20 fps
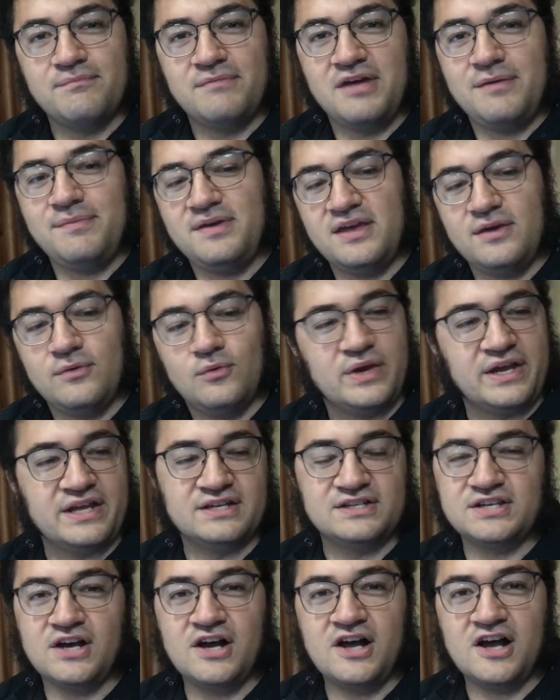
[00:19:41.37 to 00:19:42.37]
Maybe we can
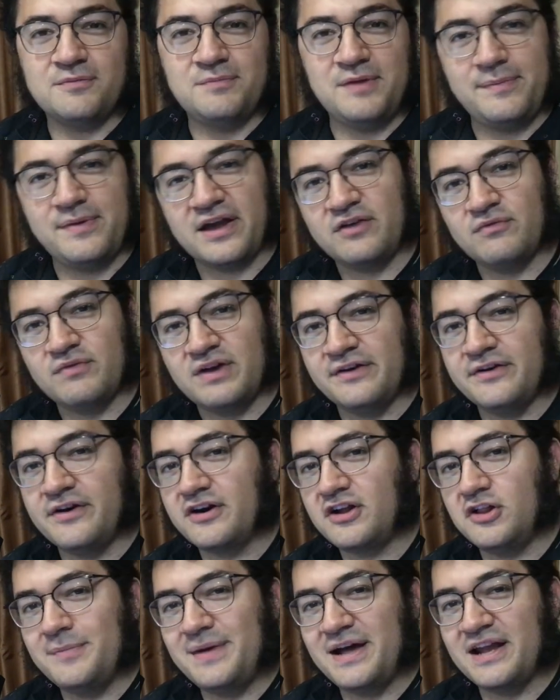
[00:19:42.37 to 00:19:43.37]
talk. Maybe I can write an
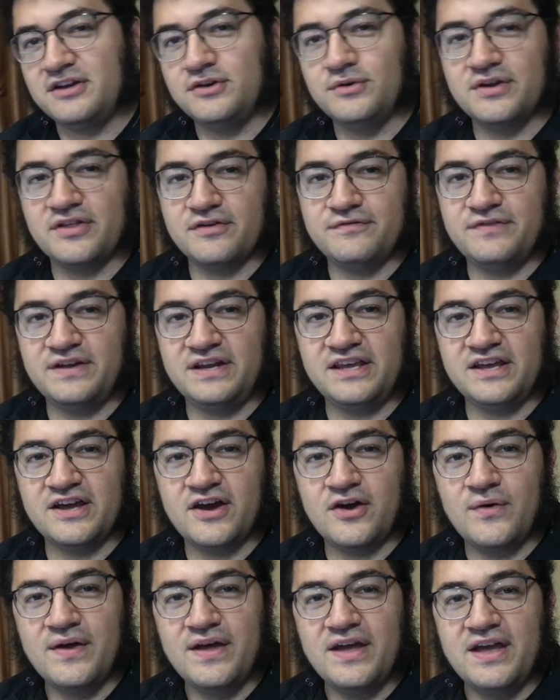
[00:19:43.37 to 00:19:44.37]
article about it, do another
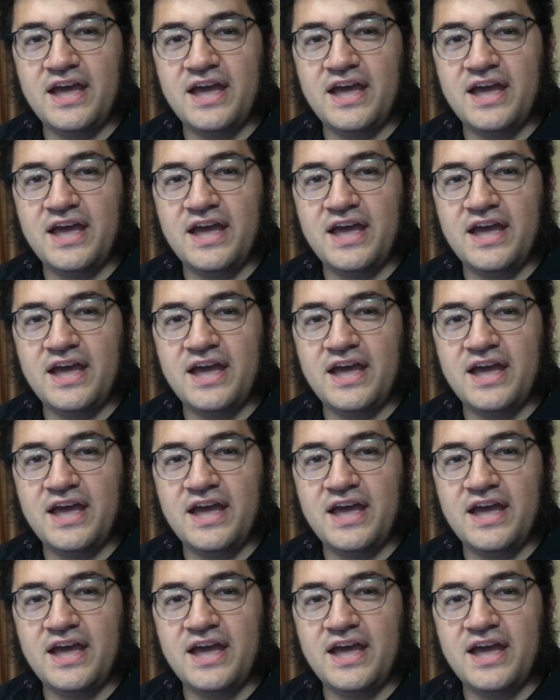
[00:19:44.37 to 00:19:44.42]
video,